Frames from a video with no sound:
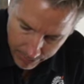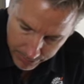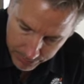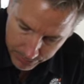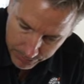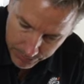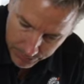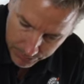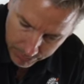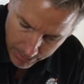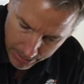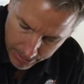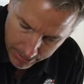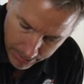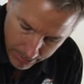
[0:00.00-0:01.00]
hours, which is
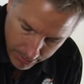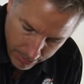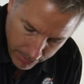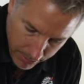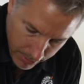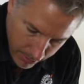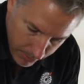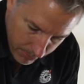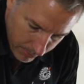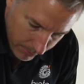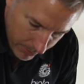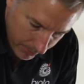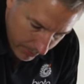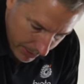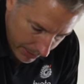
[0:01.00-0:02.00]
why
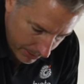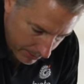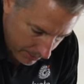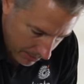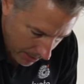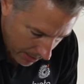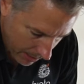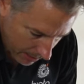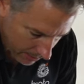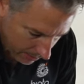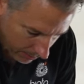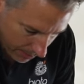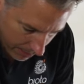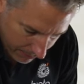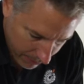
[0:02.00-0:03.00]
we wait to add
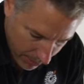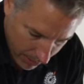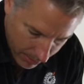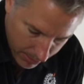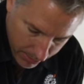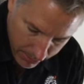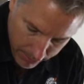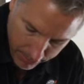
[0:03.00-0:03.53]
the live rock.